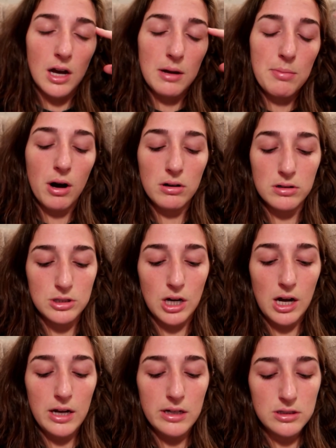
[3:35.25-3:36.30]
I
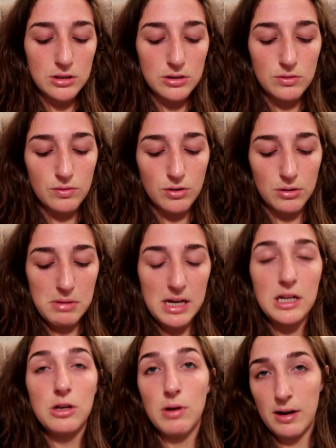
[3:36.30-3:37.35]
apologize for
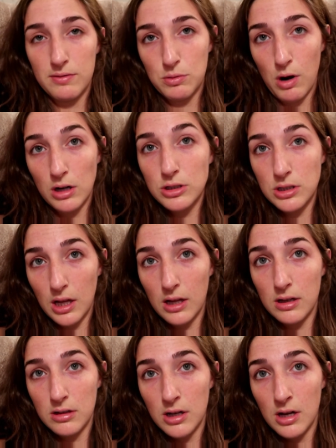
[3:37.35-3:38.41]
making you have to watch
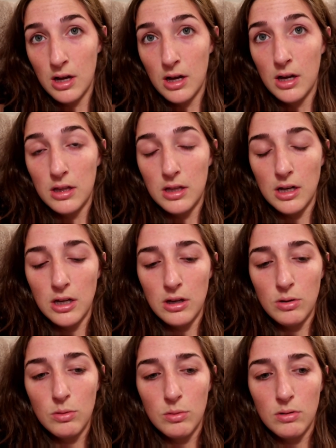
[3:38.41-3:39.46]
that. Thank
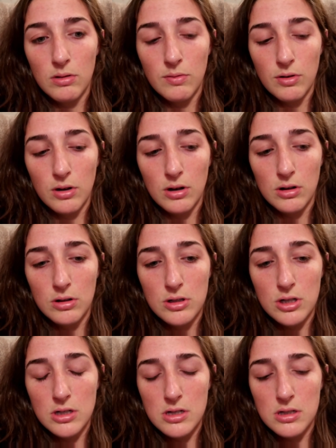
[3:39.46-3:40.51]
you for
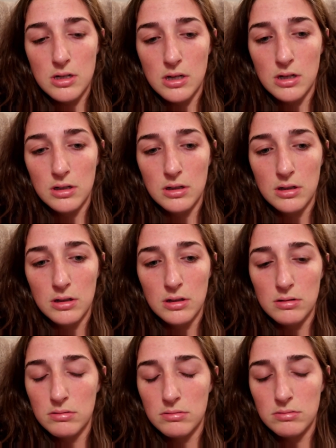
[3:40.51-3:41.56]
just,
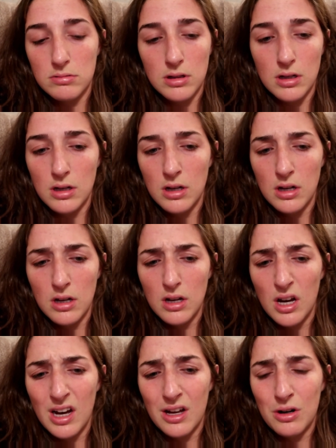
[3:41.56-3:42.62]

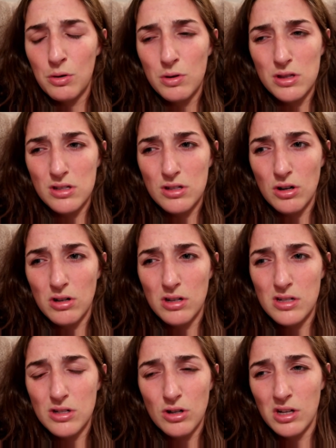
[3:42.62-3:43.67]
I don't know what this turn
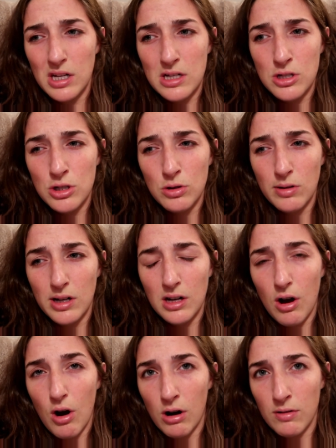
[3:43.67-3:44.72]
is turning into, like
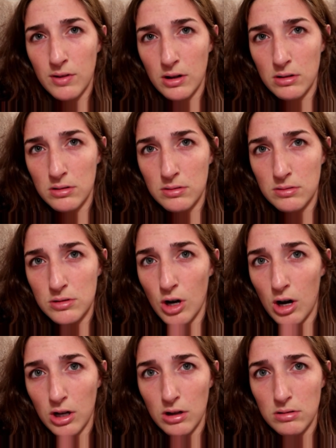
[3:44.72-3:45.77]
a heartfelt
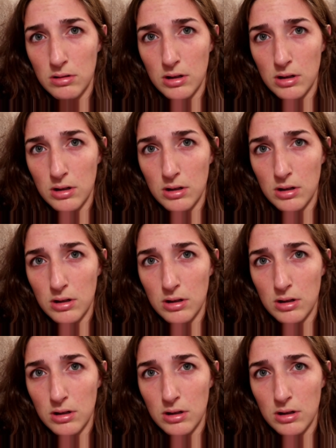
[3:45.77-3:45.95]
talk.